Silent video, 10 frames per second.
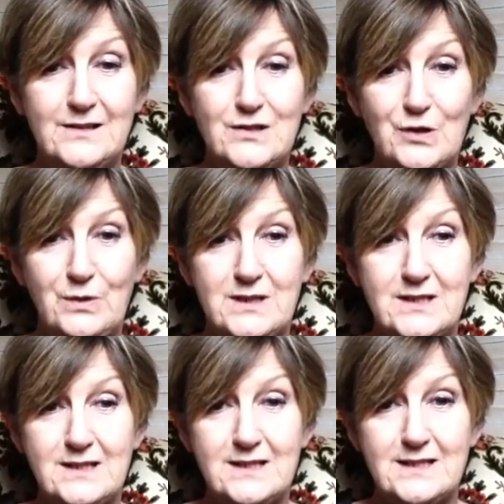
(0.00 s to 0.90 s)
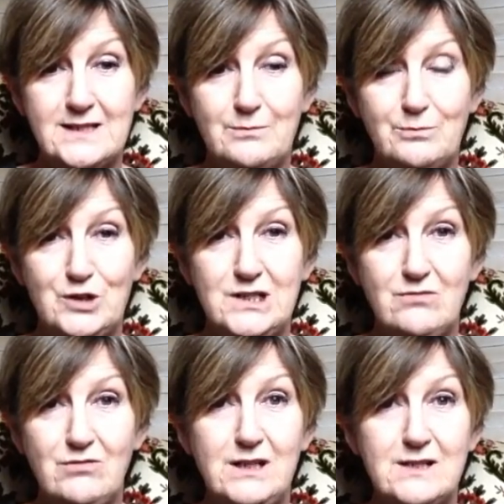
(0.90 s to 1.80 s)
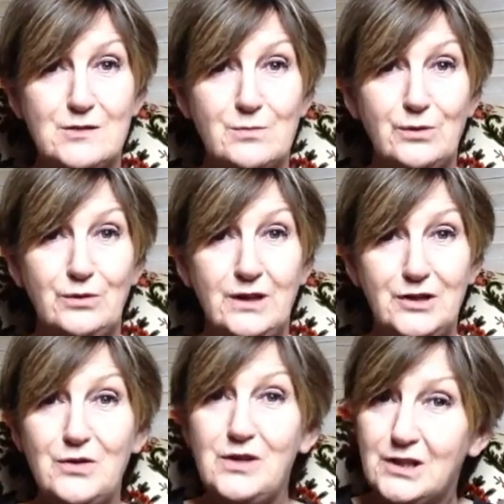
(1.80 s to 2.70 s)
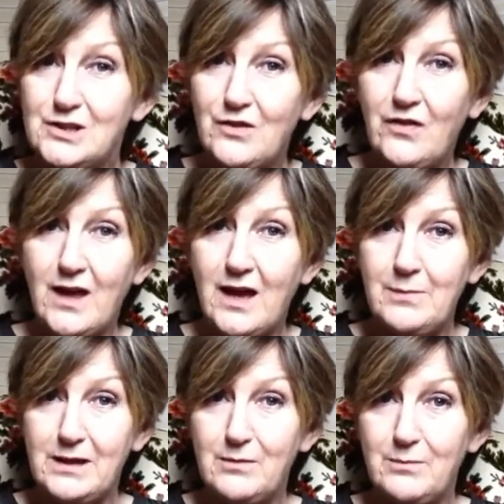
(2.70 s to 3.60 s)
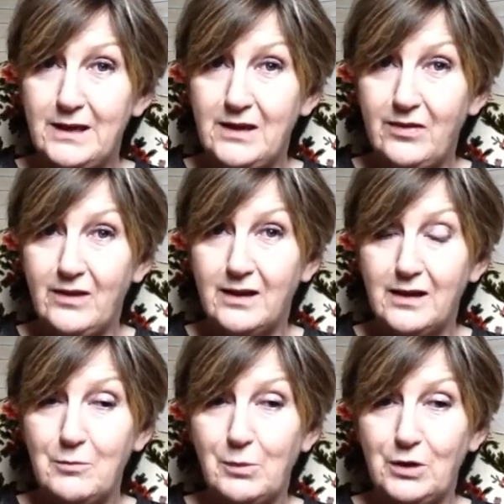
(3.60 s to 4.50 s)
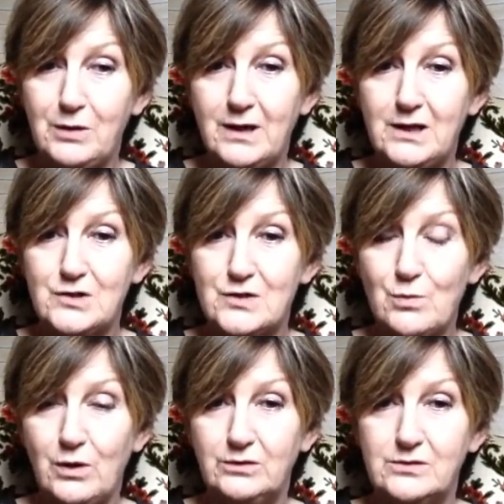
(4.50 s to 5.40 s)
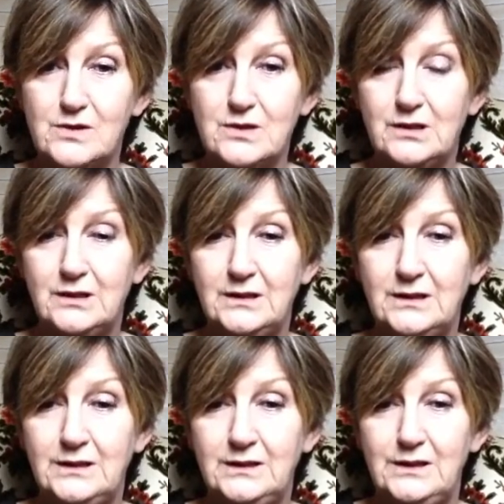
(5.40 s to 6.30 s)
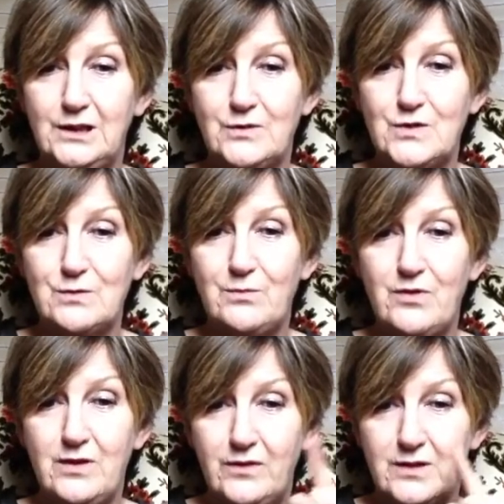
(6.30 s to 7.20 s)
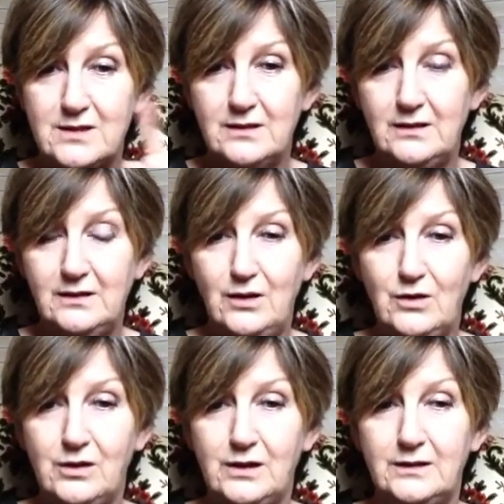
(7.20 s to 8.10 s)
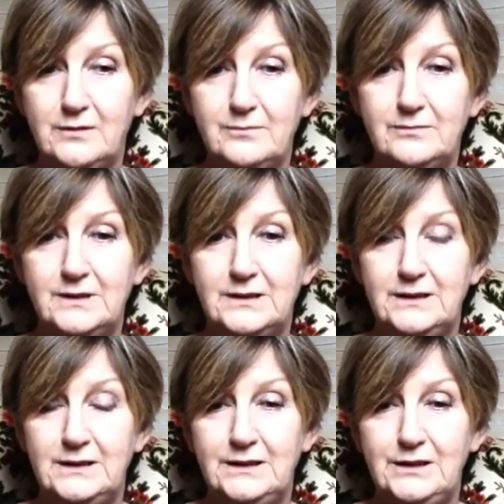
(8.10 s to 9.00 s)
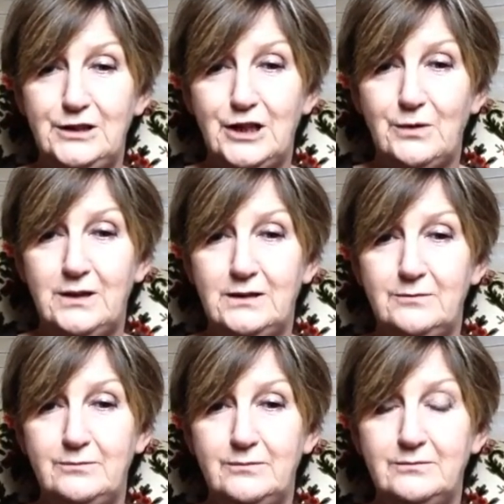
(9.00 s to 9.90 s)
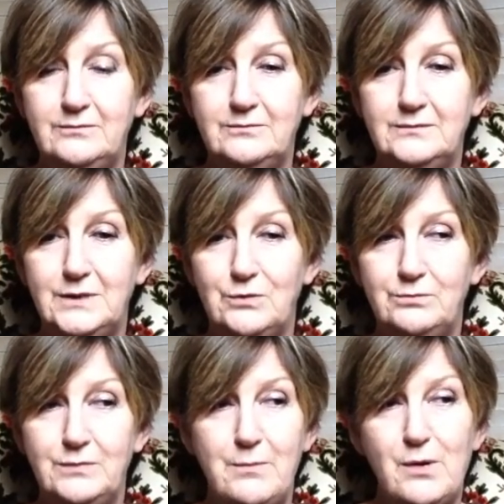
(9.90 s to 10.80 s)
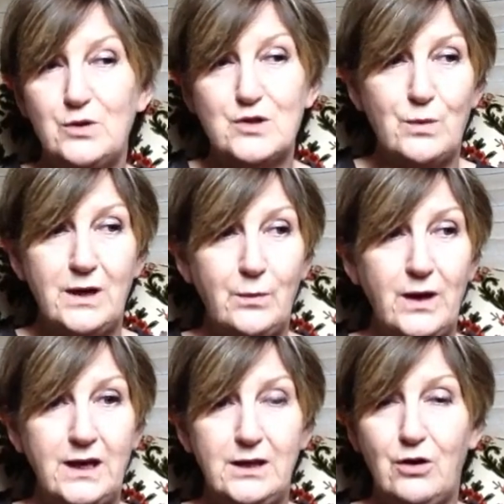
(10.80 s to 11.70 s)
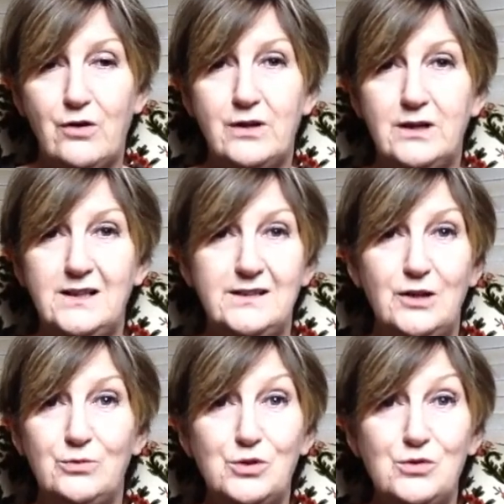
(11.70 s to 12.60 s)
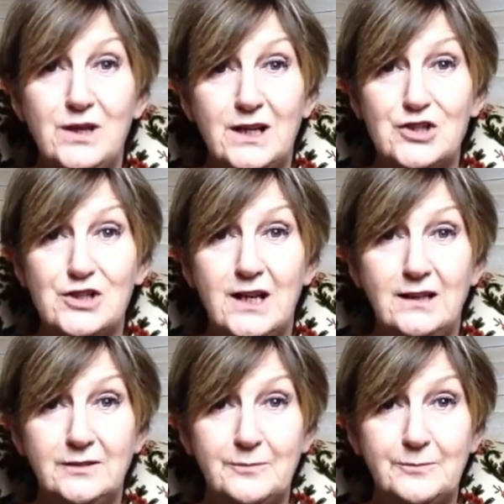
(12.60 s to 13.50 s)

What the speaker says: So it's pretty reasonable. I know you can do the Airbnb thing, but you might just want, you know, something that's along, you know, a motorway way or a route nationale.